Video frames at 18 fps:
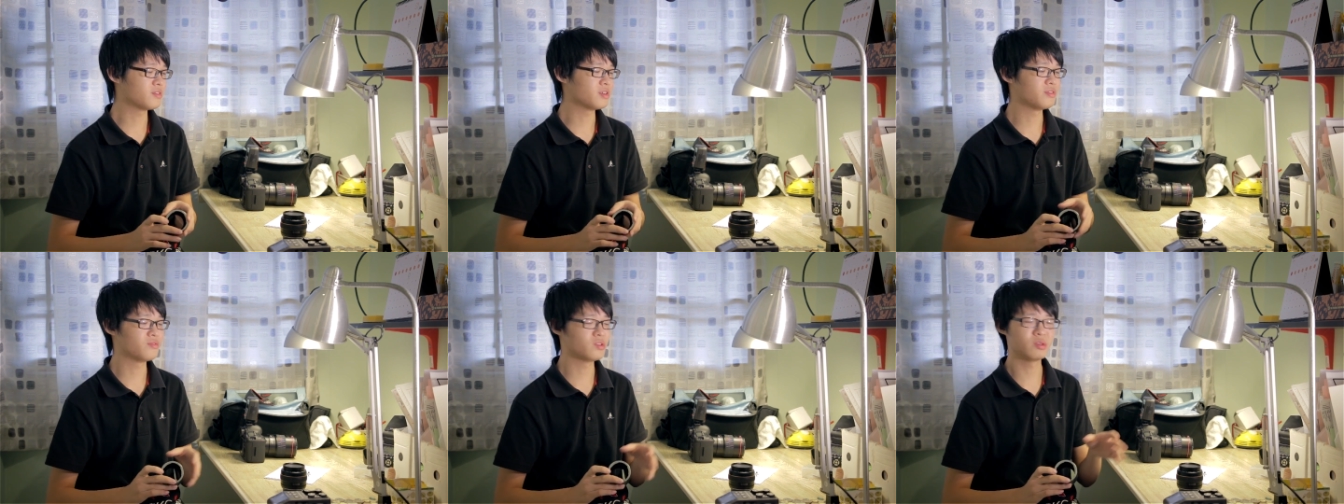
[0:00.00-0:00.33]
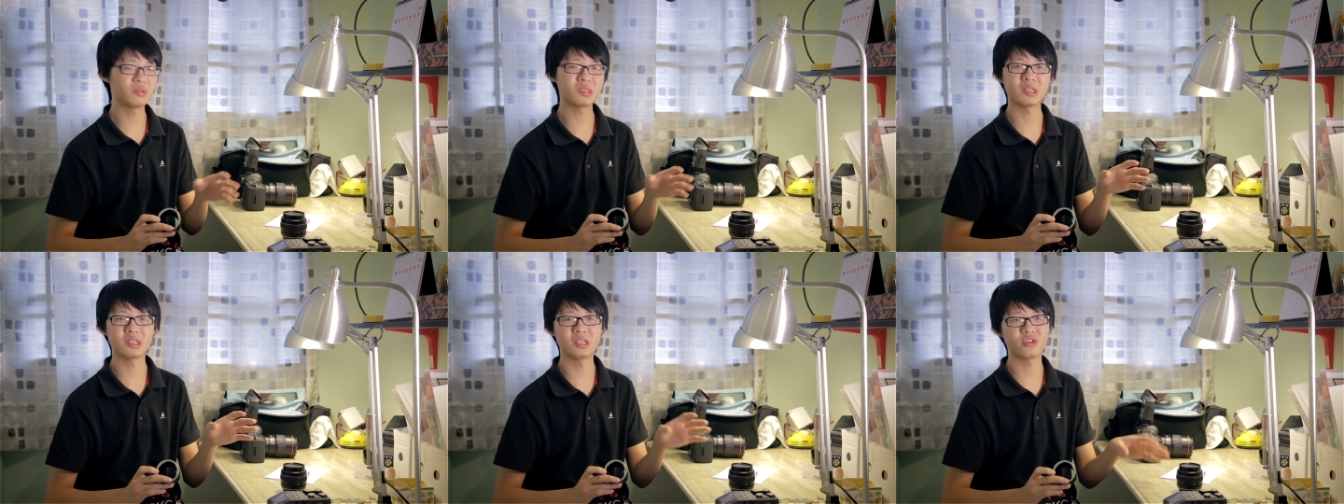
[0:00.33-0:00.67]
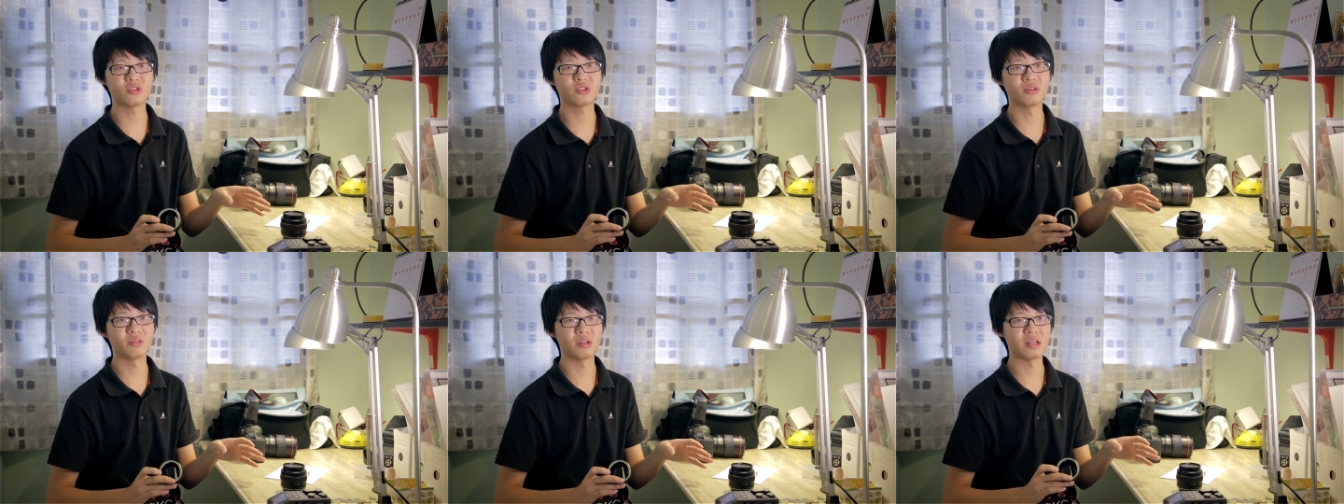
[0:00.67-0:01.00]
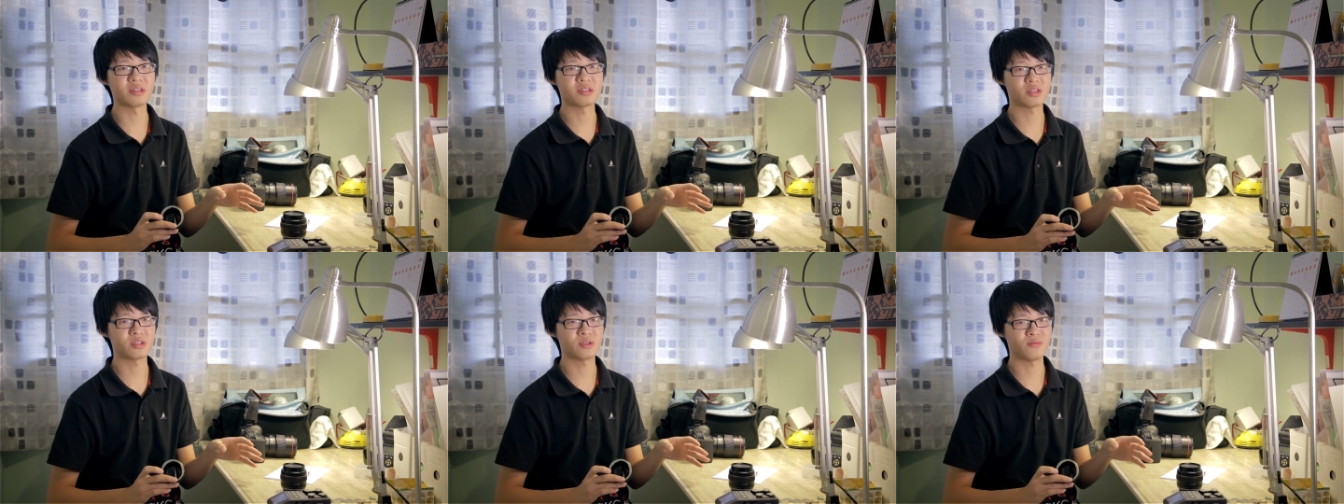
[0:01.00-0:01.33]
if you're using digital
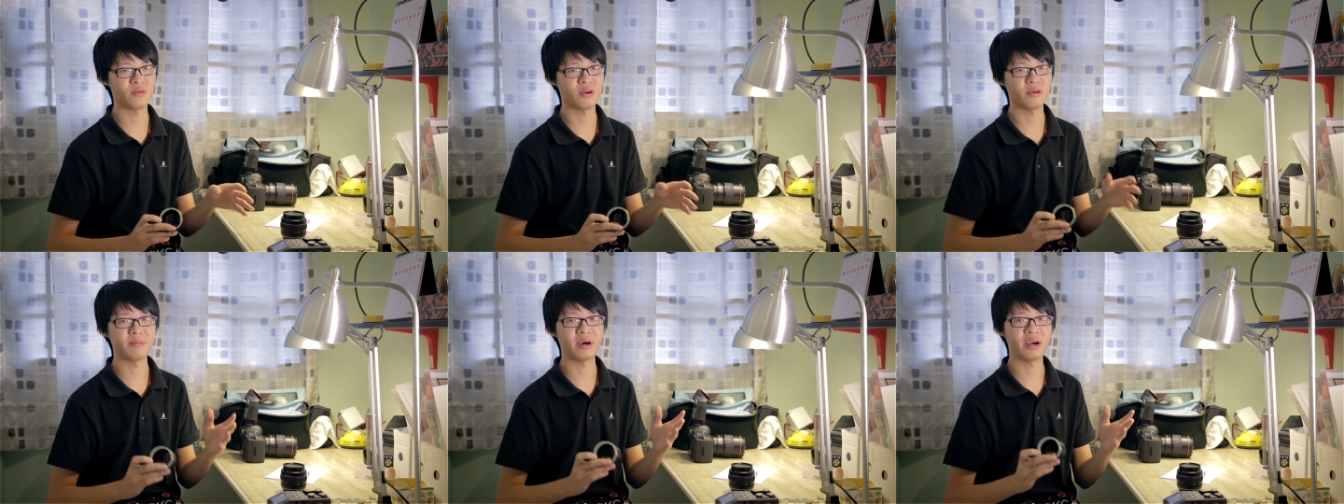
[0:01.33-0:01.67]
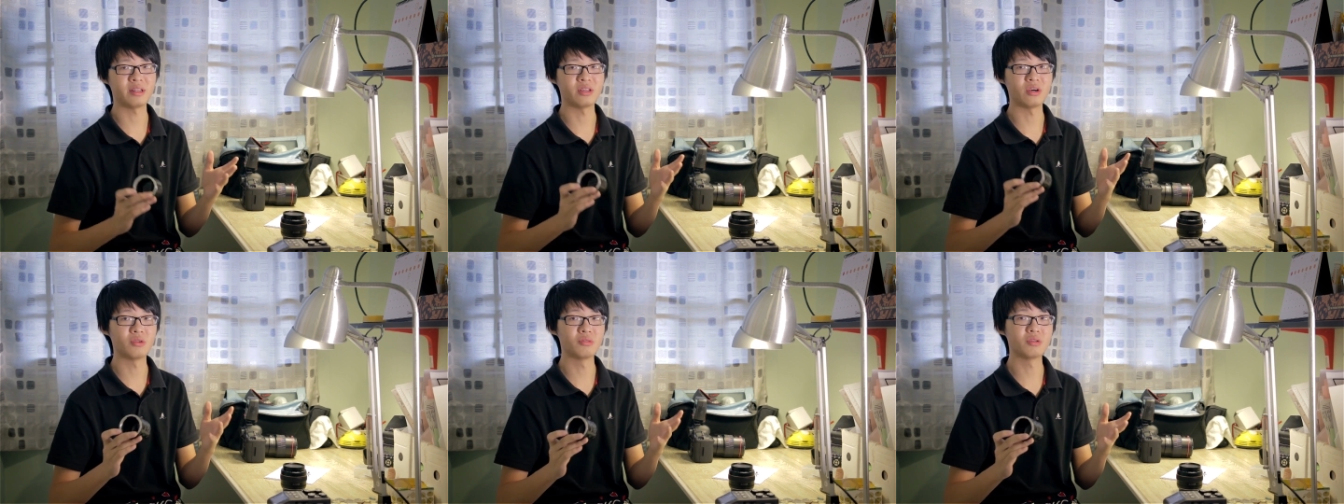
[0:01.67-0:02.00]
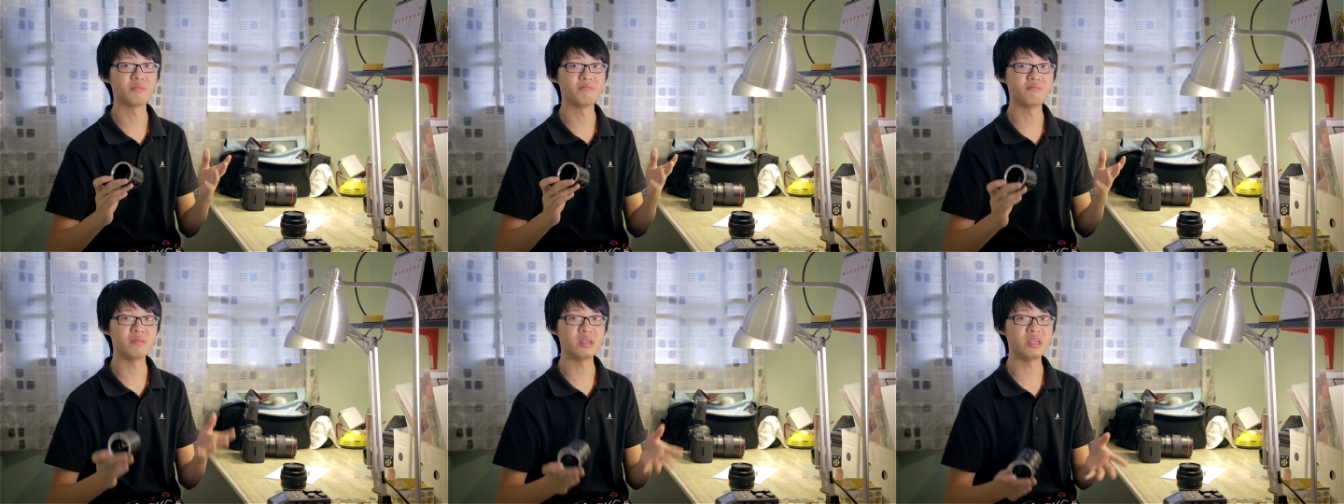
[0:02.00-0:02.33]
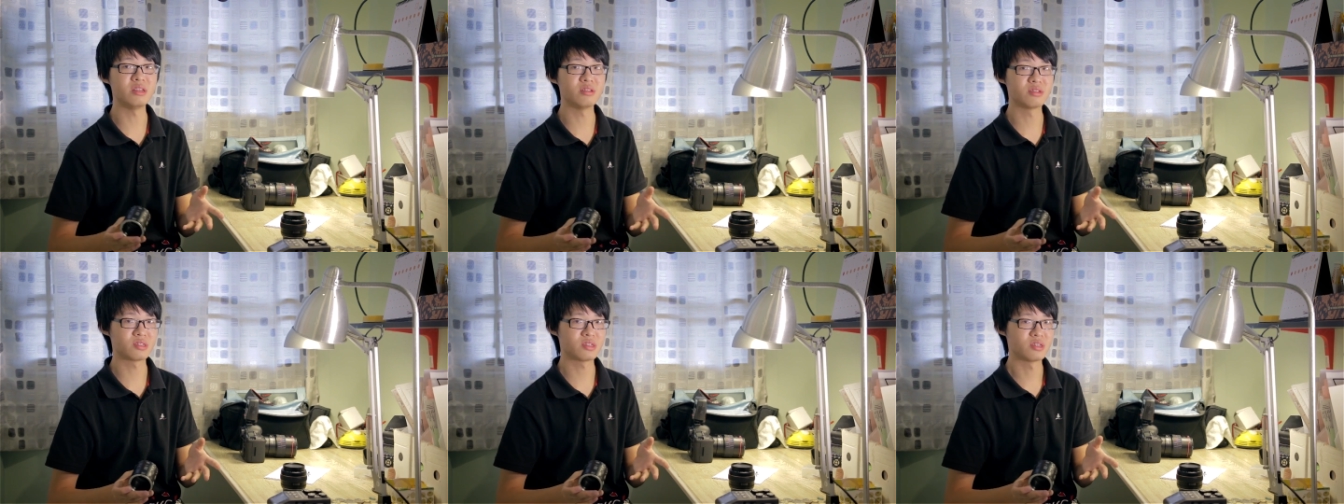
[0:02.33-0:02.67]
lenses whereby the only
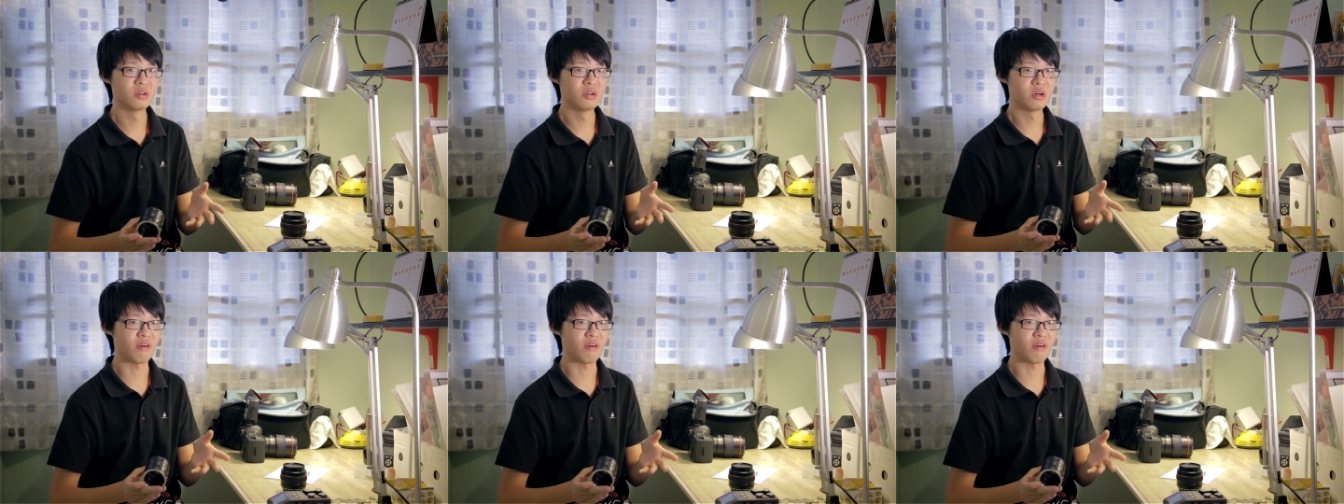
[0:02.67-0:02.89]
means